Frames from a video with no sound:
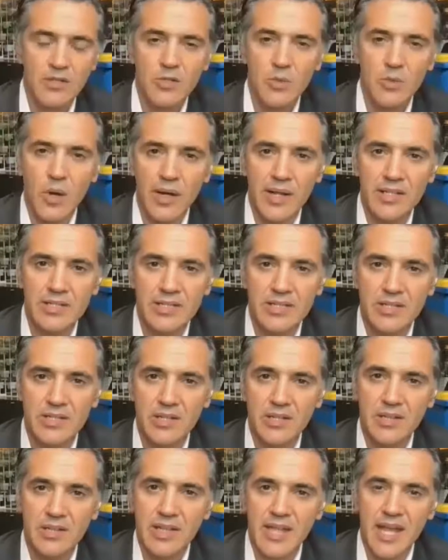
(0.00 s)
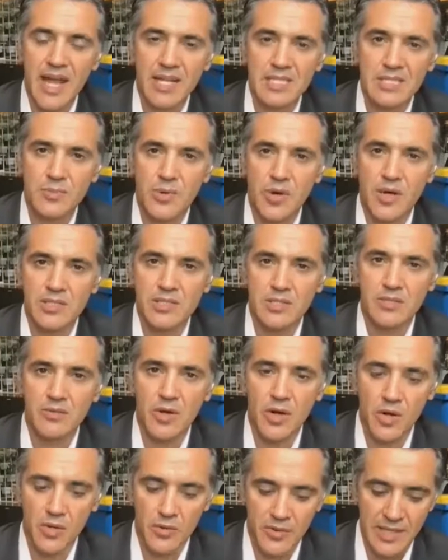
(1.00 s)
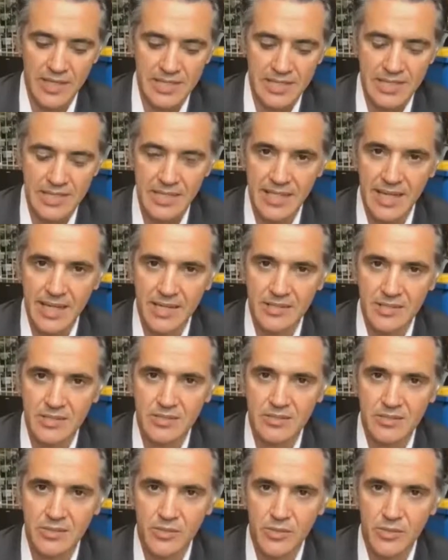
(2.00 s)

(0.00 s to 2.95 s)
To what extent do you think house price growth is linked